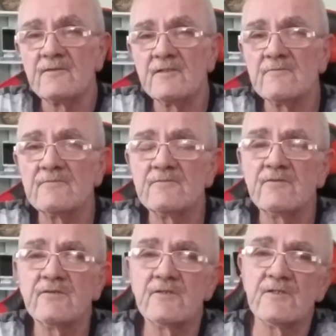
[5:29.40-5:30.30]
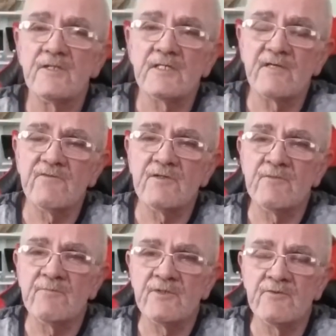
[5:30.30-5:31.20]
Now, they're giving them
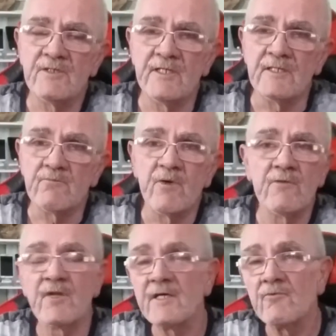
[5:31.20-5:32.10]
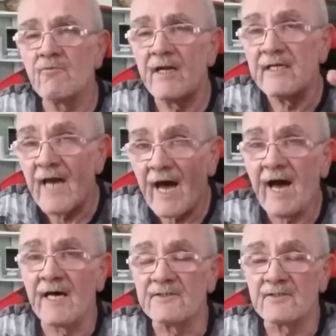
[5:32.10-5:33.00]
immunity. Well, they already
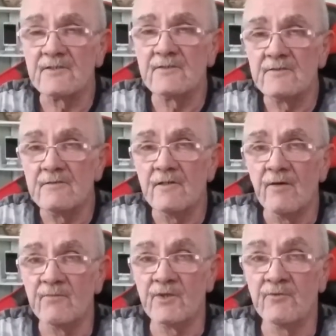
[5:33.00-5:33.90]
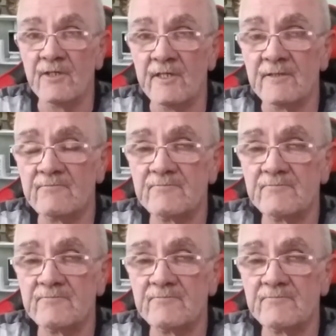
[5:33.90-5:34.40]
had immunity.